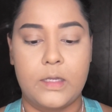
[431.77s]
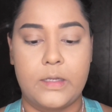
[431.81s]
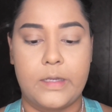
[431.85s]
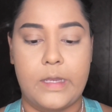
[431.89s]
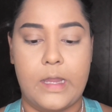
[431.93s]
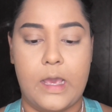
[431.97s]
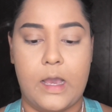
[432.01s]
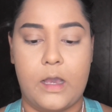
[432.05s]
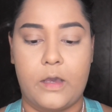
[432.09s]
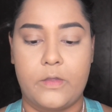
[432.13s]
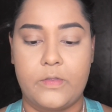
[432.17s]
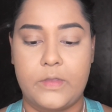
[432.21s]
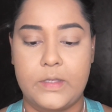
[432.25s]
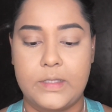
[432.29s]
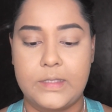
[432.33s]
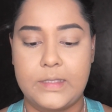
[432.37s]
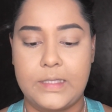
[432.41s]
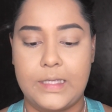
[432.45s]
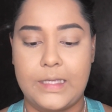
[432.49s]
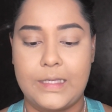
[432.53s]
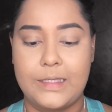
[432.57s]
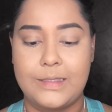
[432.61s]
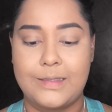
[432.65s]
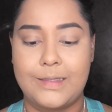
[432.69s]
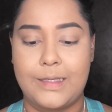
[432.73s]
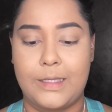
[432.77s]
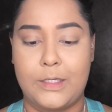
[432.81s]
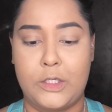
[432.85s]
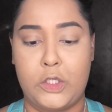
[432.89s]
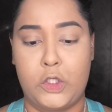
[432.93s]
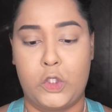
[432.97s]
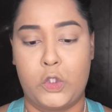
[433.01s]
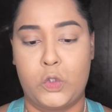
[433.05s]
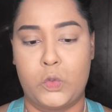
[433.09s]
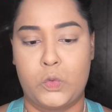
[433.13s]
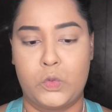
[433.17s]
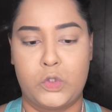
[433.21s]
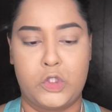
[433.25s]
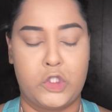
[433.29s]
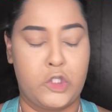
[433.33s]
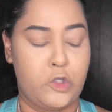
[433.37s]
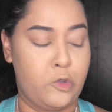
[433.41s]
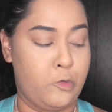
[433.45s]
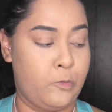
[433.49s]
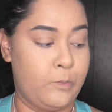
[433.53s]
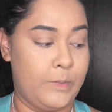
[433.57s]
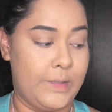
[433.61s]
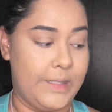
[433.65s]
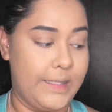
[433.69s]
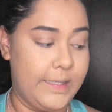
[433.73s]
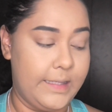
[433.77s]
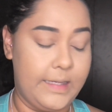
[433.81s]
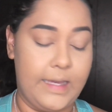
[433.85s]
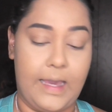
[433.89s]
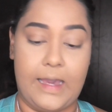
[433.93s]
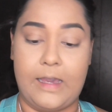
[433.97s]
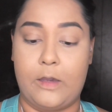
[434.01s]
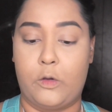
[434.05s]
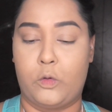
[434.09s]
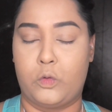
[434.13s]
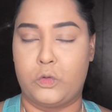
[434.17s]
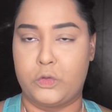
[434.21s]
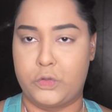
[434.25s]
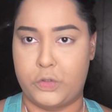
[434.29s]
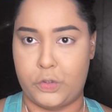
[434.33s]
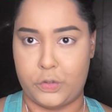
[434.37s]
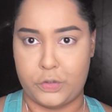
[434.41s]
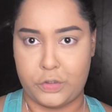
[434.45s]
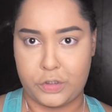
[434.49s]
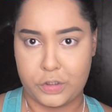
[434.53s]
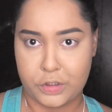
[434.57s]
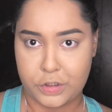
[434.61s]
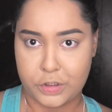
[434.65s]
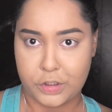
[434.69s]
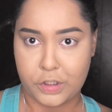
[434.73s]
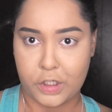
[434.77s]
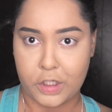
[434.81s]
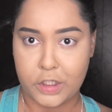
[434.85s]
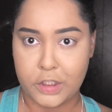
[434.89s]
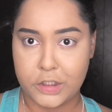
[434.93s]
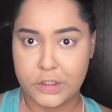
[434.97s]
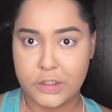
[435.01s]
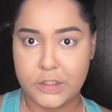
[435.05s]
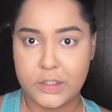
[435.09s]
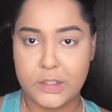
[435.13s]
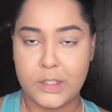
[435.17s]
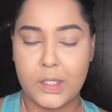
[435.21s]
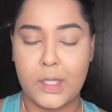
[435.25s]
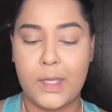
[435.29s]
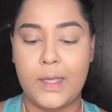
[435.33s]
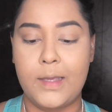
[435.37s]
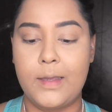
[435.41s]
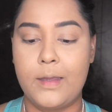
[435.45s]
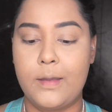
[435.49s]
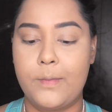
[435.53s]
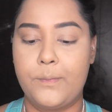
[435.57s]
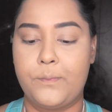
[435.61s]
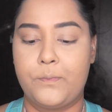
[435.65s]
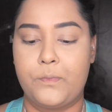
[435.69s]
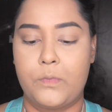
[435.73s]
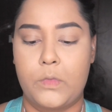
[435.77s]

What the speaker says: Now this is new to me. I also just got it today.